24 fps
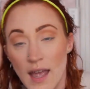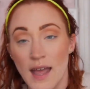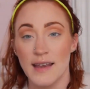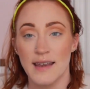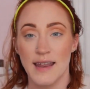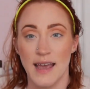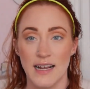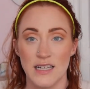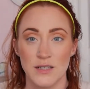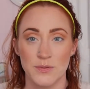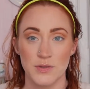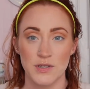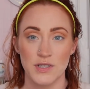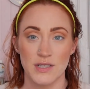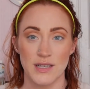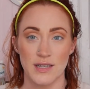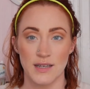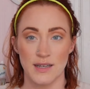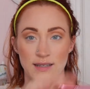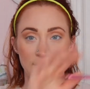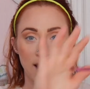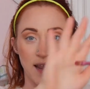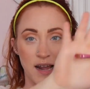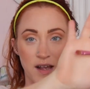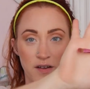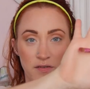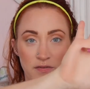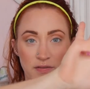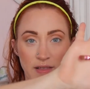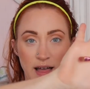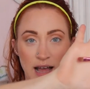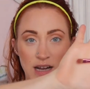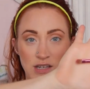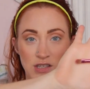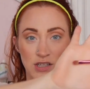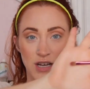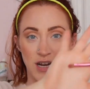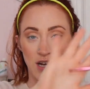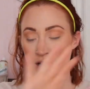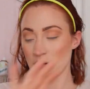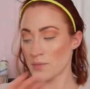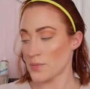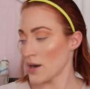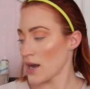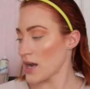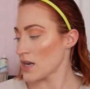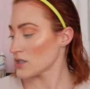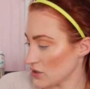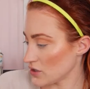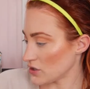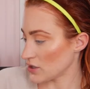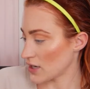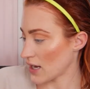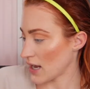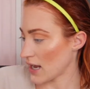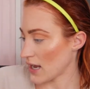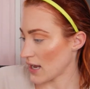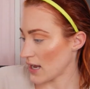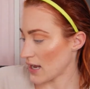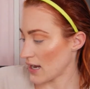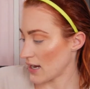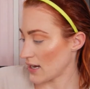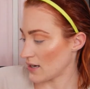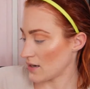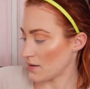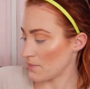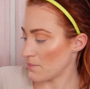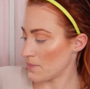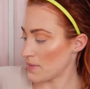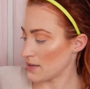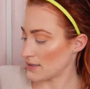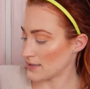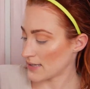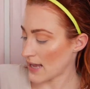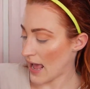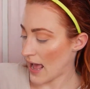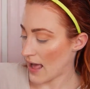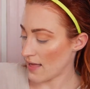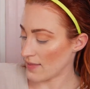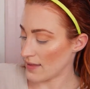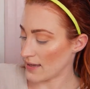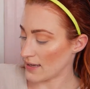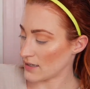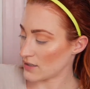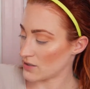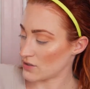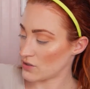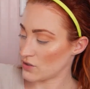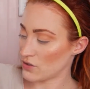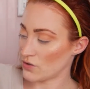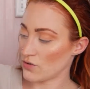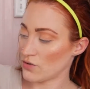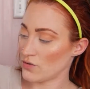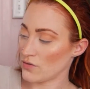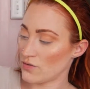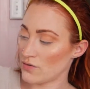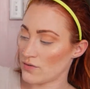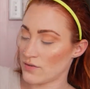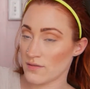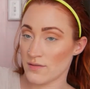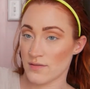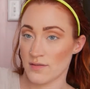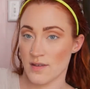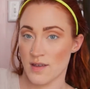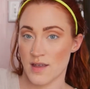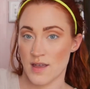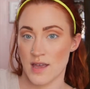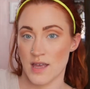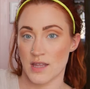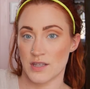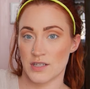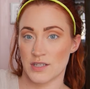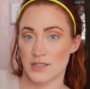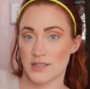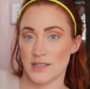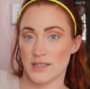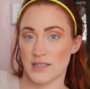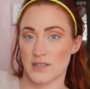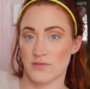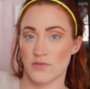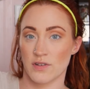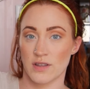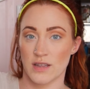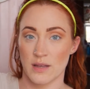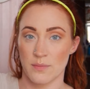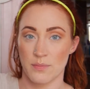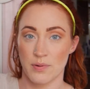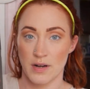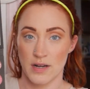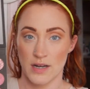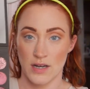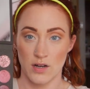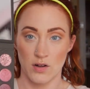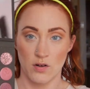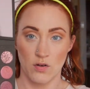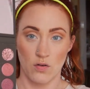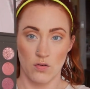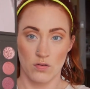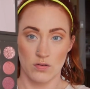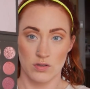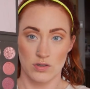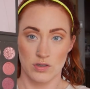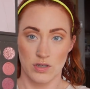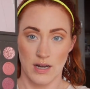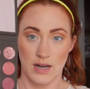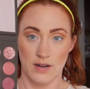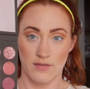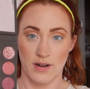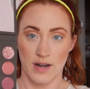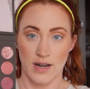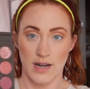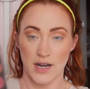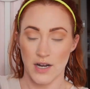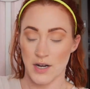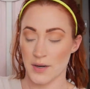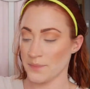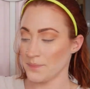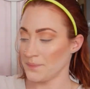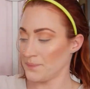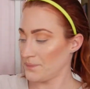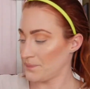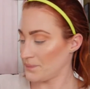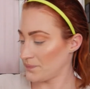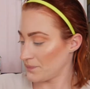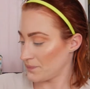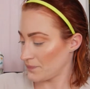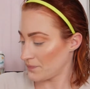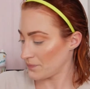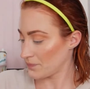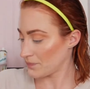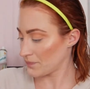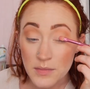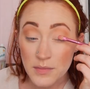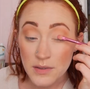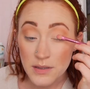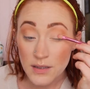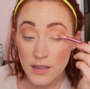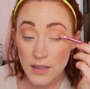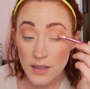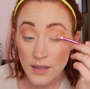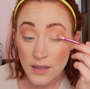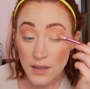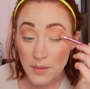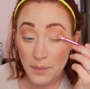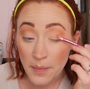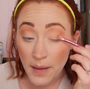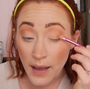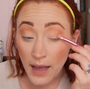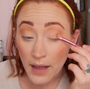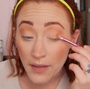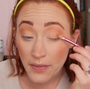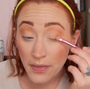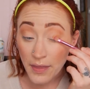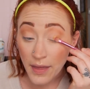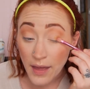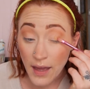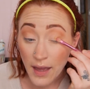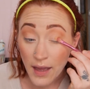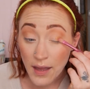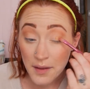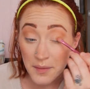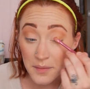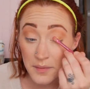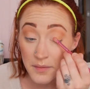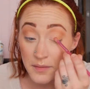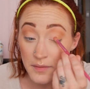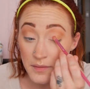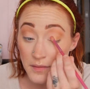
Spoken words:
Next, we're just going to take a flat shader brush, shade Metallic Soothe. Just this really pretty gold shade right here. I'm just going to pat that,